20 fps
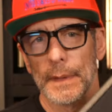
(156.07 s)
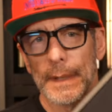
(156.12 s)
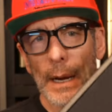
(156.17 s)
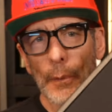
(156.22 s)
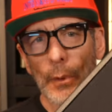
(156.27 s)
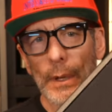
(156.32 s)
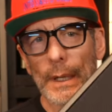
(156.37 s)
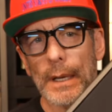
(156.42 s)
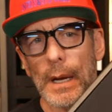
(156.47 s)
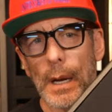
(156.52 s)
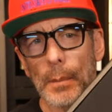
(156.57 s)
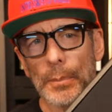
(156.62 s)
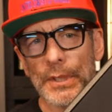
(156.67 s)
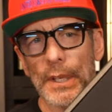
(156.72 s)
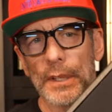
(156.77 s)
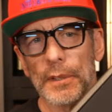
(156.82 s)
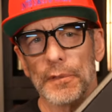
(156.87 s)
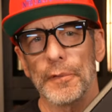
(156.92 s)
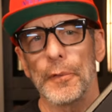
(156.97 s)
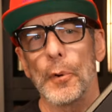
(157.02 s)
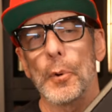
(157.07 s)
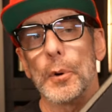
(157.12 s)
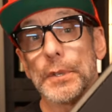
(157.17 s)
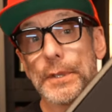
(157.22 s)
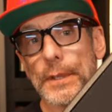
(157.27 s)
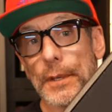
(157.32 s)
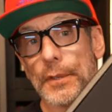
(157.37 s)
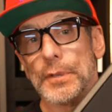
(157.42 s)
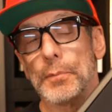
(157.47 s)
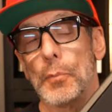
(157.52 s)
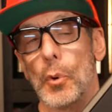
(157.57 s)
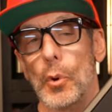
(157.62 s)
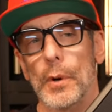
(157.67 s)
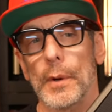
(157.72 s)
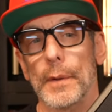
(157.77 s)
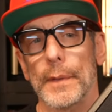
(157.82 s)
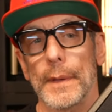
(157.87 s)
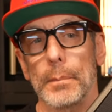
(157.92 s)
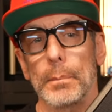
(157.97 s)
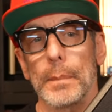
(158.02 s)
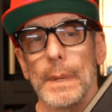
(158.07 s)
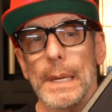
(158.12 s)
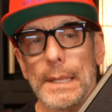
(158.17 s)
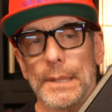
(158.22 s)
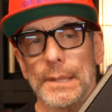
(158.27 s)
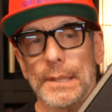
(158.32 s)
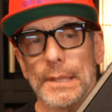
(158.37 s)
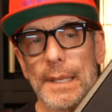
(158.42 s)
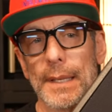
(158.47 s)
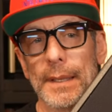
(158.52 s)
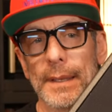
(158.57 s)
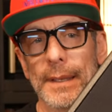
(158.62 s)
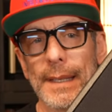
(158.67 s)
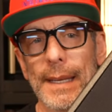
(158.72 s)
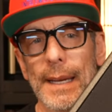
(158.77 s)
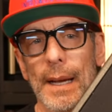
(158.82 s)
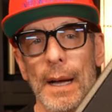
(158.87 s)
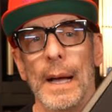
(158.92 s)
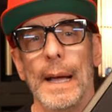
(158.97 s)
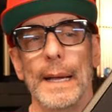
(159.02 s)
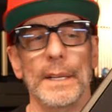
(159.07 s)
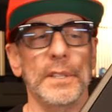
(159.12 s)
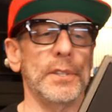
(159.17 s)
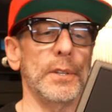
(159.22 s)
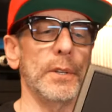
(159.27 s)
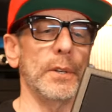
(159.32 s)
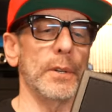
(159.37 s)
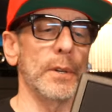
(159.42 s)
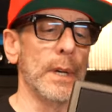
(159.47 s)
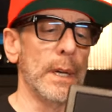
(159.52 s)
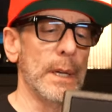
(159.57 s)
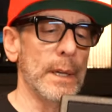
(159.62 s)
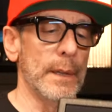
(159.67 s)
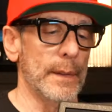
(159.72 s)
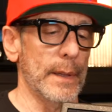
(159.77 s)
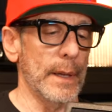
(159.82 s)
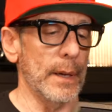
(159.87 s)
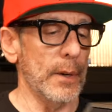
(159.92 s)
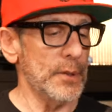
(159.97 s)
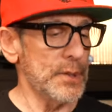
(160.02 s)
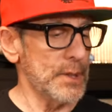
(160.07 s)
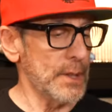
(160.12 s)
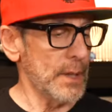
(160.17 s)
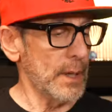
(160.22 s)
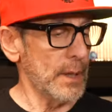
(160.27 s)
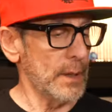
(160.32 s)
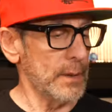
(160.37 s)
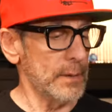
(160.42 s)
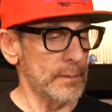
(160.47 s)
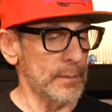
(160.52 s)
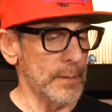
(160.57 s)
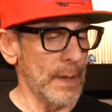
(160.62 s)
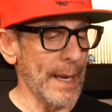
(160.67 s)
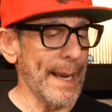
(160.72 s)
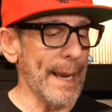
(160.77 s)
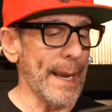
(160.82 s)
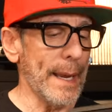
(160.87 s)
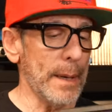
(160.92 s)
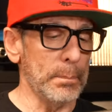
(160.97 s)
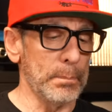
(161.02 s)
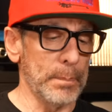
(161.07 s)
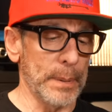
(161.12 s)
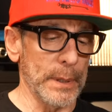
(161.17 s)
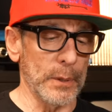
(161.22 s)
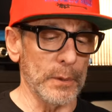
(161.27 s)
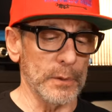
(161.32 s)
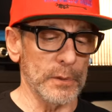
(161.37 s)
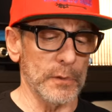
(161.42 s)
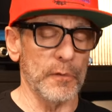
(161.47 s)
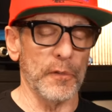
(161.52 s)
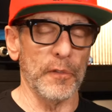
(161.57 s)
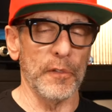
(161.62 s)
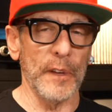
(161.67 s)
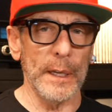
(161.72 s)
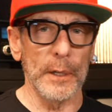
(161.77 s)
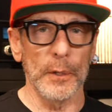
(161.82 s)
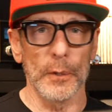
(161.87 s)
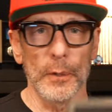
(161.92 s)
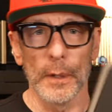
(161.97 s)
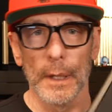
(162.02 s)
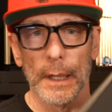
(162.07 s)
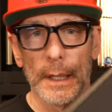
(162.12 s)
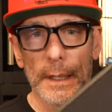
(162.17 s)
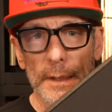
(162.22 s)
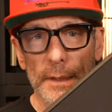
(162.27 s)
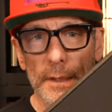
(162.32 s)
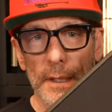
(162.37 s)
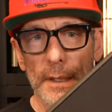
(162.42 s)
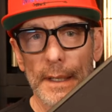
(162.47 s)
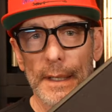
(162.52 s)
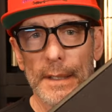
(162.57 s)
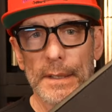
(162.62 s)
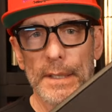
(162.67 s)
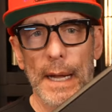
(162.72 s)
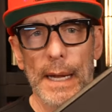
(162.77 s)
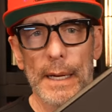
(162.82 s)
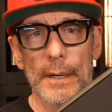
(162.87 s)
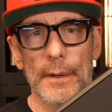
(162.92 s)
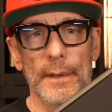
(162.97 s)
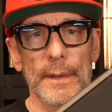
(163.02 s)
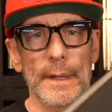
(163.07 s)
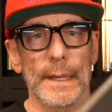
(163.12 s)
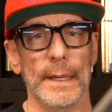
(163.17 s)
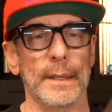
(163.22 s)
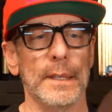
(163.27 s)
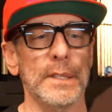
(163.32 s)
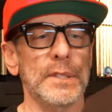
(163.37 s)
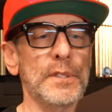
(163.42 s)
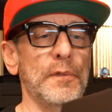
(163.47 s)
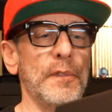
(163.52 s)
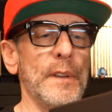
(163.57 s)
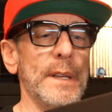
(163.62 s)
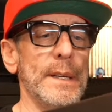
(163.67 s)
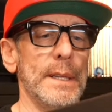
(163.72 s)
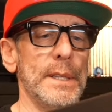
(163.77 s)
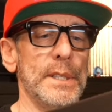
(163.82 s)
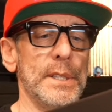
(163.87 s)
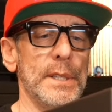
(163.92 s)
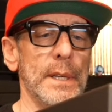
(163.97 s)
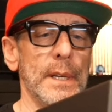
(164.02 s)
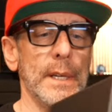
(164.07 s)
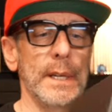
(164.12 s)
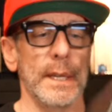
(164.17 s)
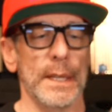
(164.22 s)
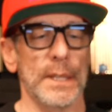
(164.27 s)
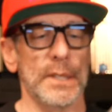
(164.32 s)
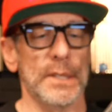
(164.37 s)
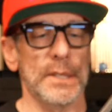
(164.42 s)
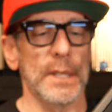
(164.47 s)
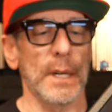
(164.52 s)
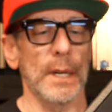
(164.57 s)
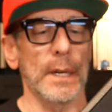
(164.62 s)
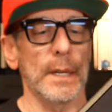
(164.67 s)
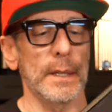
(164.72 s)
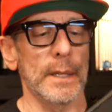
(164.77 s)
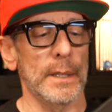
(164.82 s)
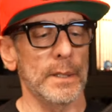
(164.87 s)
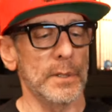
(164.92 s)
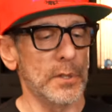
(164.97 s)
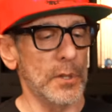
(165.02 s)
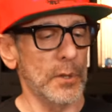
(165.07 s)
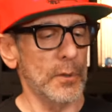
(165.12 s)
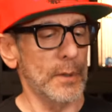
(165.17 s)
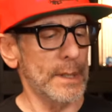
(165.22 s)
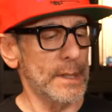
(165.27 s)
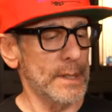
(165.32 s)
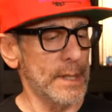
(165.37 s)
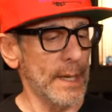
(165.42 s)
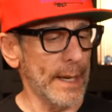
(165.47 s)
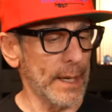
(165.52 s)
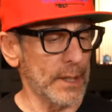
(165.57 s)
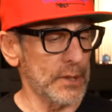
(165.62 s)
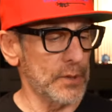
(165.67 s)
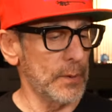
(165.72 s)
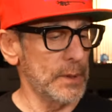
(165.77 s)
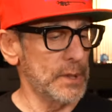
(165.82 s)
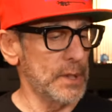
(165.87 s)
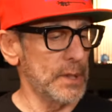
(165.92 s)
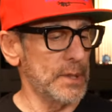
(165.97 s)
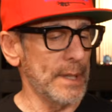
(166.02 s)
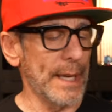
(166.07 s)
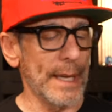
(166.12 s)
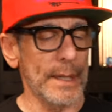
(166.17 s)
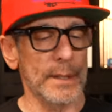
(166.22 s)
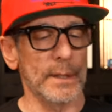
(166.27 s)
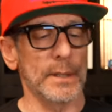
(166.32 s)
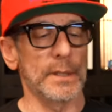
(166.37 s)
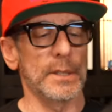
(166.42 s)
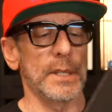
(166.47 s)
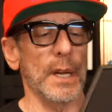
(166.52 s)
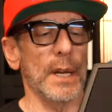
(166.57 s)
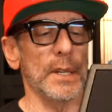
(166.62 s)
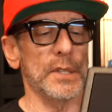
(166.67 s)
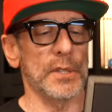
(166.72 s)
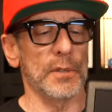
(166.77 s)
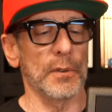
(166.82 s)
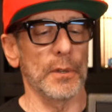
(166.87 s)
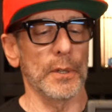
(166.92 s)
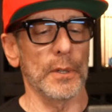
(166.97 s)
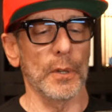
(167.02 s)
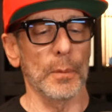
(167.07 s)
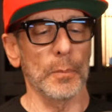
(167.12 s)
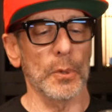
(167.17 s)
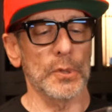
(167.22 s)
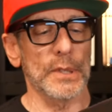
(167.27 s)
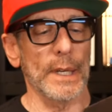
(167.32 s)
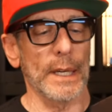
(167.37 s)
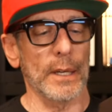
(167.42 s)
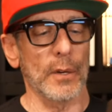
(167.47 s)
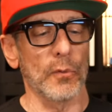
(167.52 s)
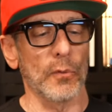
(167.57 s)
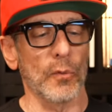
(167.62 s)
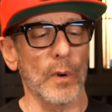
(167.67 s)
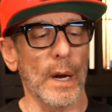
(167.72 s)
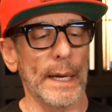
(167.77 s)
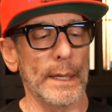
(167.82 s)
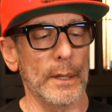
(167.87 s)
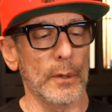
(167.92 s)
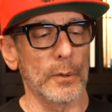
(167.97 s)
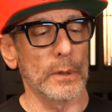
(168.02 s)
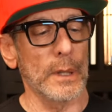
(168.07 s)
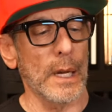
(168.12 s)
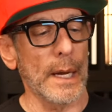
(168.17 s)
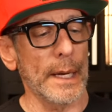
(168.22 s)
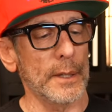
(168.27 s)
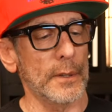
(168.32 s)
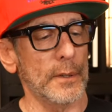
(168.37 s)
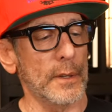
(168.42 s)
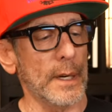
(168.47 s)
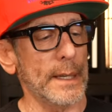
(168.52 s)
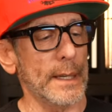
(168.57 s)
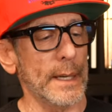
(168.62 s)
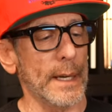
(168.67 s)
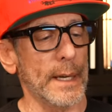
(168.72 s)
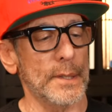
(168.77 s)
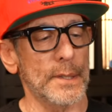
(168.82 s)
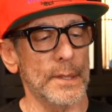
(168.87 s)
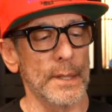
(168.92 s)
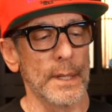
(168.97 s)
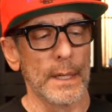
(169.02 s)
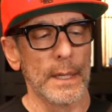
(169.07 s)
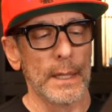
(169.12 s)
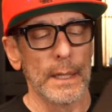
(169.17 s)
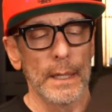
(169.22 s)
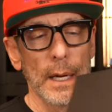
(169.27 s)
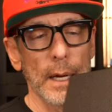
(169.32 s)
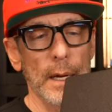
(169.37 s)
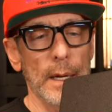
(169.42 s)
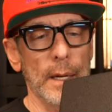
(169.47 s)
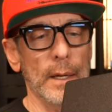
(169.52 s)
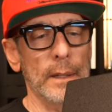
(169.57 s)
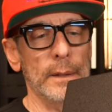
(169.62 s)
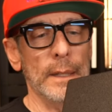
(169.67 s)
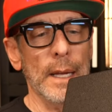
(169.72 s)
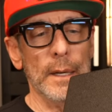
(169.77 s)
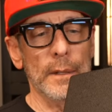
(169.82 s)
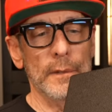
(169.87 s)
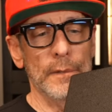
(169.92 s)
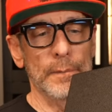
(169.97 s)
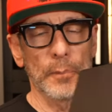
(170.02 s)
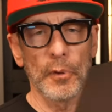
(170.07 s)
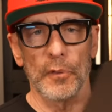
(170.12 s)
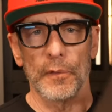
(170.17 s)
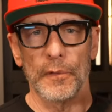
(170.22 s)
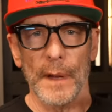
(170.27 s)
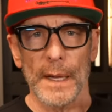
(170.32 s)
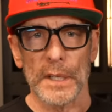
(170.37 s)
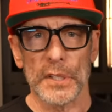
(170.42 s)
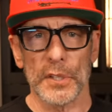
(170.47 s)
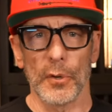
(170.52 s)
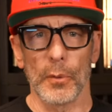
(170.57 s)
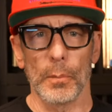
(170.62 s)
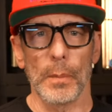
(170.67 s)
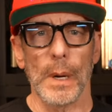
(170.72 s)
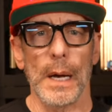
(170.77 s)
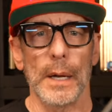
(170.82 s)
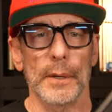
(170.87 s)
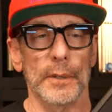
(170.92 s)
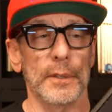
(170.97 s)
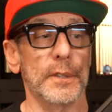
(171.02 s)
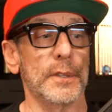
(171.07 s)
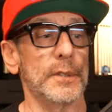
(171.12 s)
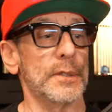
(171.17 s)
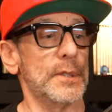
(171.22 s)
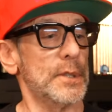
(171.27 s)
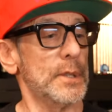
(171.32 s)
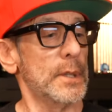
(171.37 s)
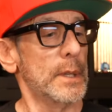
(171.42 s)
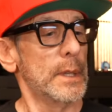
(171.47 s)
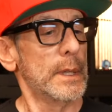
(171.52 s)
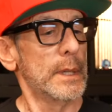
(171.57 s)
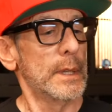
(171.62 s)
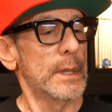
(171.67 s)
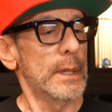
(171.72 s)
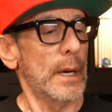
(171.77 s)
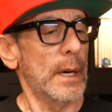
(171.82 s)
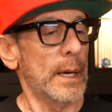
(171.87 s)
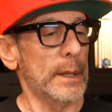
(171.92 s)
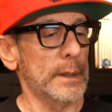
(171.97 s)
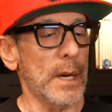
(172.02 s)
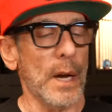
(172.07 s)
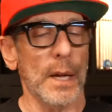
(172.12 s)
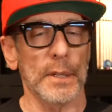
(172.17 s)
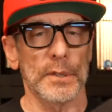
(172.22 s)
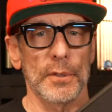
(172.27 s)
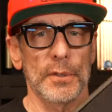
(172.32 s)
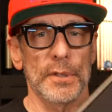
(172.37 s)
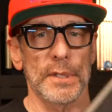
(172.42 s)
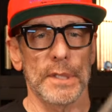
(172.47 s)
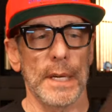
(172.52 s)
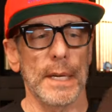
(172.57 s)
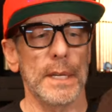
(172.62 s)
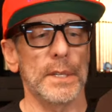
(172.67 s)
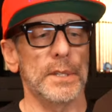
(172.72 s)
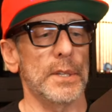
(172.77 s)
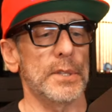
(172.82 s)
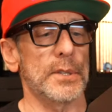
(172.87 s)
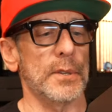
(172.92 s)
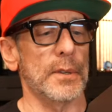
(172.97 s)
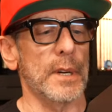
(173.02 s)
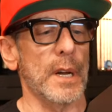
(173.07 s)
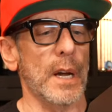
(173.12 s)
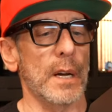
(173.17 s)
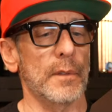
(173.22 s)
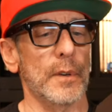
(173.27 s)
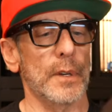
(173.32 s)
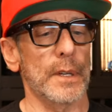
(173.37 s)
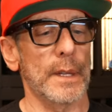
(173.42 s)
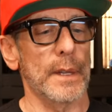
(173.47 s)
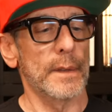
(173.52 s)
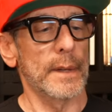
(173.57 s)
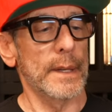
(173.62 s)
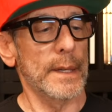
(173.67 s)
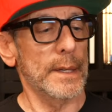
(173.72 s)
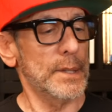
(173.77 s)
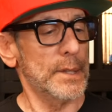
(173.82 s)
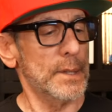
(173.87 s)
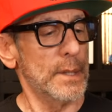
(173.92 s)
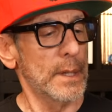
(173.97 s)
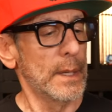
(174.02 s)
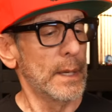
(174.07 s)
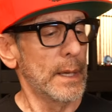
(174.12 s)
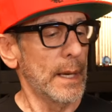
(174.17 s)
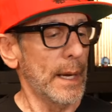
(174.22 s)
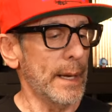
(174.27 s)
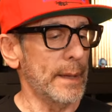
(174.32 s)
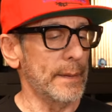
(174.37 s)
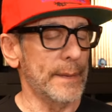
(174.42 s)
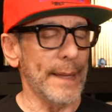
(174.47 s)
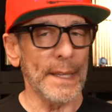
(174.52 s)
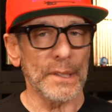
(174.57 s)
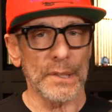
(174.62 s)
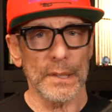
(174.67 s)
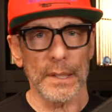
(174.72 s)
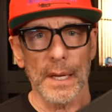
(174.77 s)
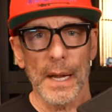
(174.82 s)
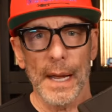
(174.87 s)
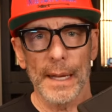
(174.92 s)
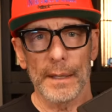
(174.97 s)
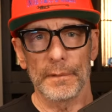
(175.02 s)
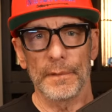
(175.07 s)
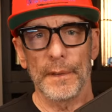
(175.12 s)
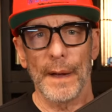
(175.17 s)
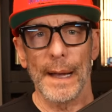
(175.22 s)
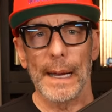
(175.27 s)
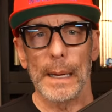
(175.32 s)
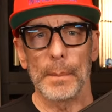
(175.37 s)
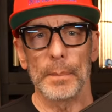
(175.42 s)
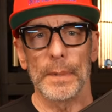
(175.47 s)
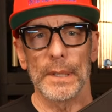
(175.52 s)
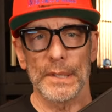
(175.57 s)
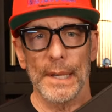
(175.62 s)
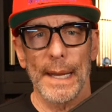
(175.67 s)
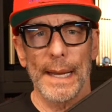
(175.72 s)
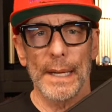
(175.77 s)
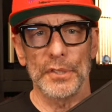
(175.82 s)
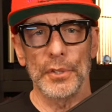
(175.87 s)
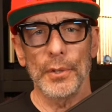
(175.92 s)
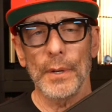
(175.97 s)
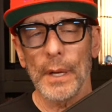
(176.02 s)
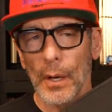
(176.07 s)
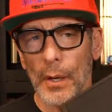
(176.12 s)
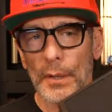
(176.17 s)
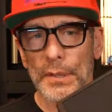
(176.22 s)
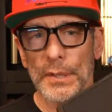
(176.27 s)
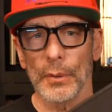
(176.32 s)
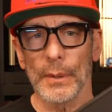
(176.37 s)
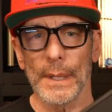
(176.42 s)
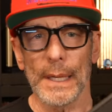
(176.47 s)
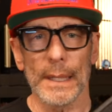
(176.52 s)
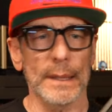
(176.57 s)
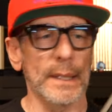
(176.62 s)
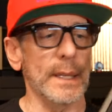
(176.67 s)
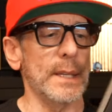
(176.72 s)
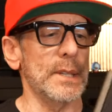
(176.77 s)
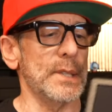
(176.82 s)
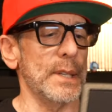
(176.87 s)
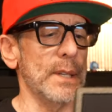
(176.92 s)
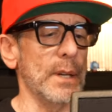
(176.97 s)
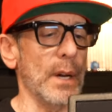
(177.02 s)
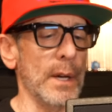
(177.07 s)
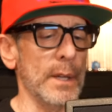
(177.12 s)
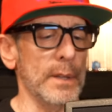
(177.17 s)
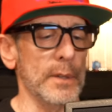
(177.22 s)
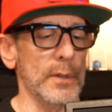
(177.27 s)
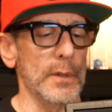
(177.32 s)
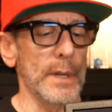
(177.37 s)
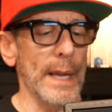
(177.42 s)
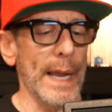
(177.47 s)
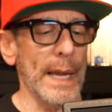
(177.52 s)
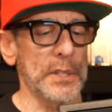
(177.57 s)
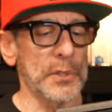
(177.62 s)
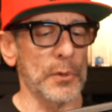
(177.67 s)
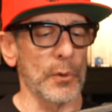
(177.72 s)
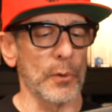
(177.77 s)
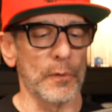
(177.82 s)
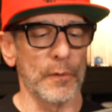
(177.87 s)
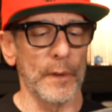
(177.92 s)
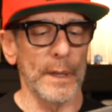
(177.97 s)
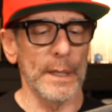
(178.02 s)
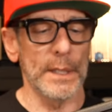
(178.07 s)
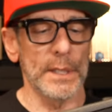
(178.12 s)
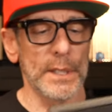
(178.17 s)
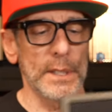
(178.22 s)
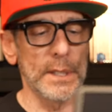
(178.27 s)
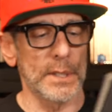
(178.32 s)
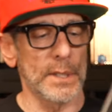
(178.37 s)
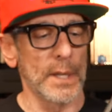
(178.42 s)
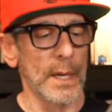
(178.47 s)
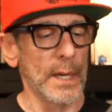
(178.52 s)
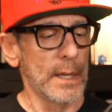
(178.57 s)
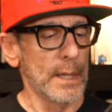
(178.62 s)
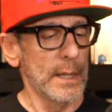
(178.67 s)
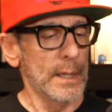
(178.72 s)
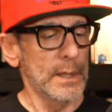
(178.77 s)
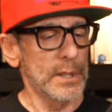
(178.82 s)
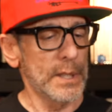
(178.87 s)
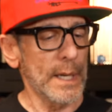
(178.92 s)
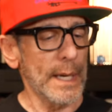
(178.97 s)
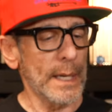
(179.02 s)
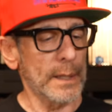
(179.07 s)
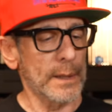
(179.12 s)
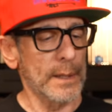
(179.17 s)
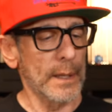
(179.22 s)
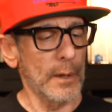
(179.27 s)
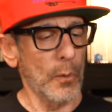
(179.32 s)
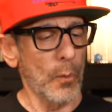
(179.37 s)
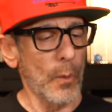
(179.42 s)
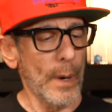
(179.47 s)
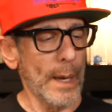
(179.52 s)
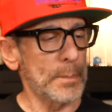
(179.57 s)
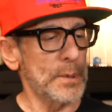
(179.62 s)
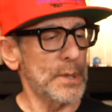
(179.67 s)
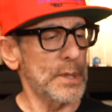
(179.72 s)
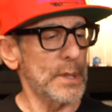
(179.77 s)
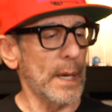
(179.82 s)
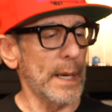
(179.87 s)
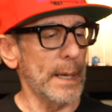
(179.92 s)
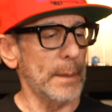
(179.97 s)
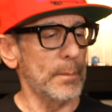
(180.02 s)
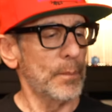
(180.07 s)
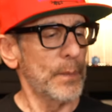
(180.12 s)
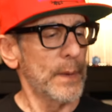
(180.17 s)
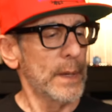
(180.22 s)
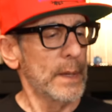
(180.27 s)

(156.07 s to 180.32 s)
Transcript: Now, when it comes to the 4s, there's more than meets the eye. Sure, there's a hand-built feel to the entire thing. This finish is done in Duratex, which is that industrial, almost like a rhino liner, I guess. A lot of professional monitors on concert stages are covered in this, and that's the kind of vibe this has. You can also get this in other natural finishes. Check their website.